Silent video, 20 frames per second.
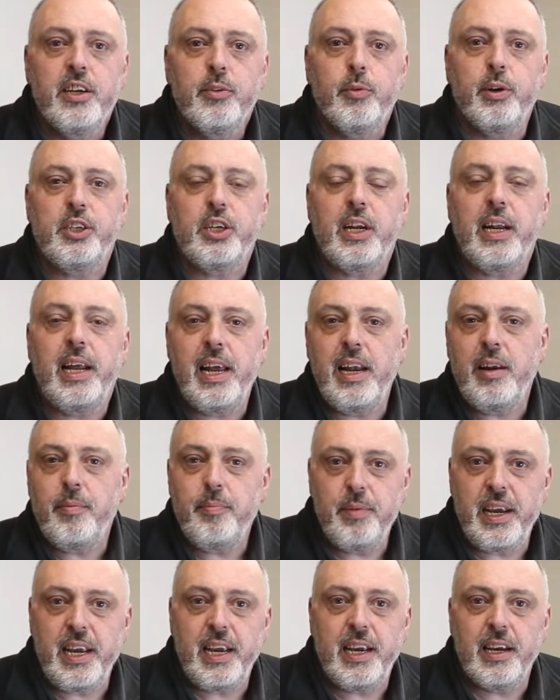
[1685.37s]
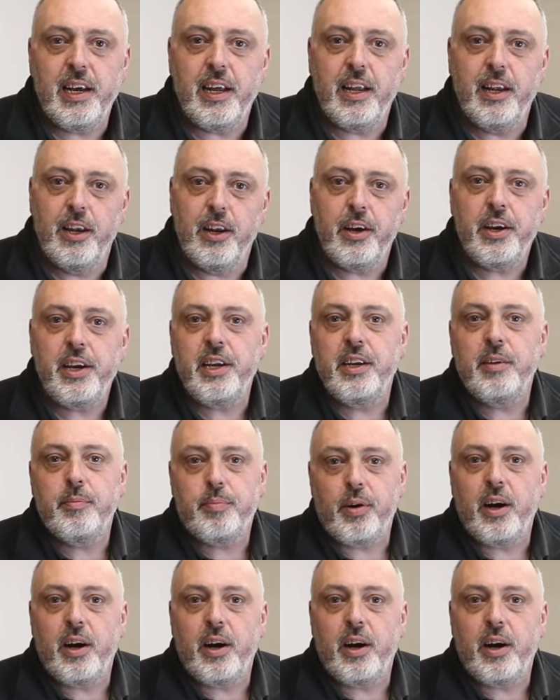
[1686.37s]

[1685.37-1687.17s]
which will help me align